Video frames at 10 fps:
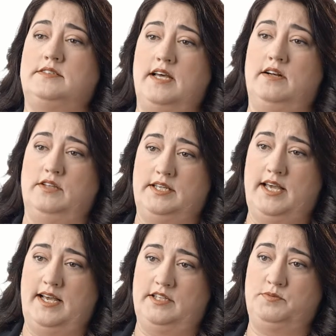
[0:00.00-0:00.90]
settle a
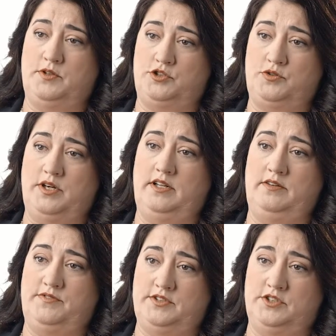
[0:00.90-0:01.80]
case with a treating
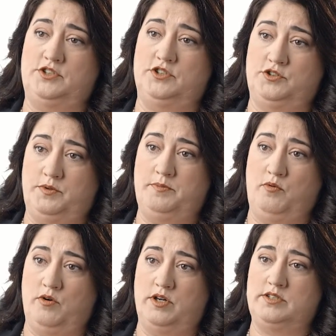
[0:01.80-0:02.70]
physician's
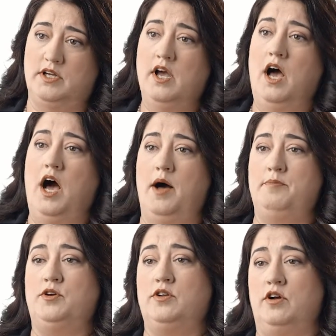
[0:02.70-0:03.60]
report.
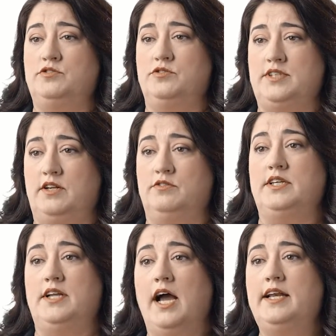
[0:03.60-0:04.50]
You can also settle
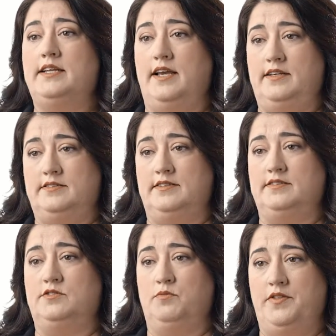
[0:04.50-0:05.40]
denied
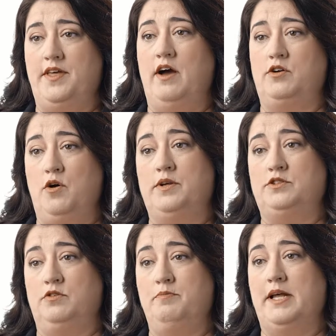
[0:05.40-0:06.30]
cases without going
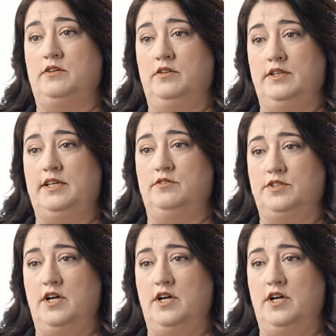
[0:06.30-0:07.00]
to a medical legal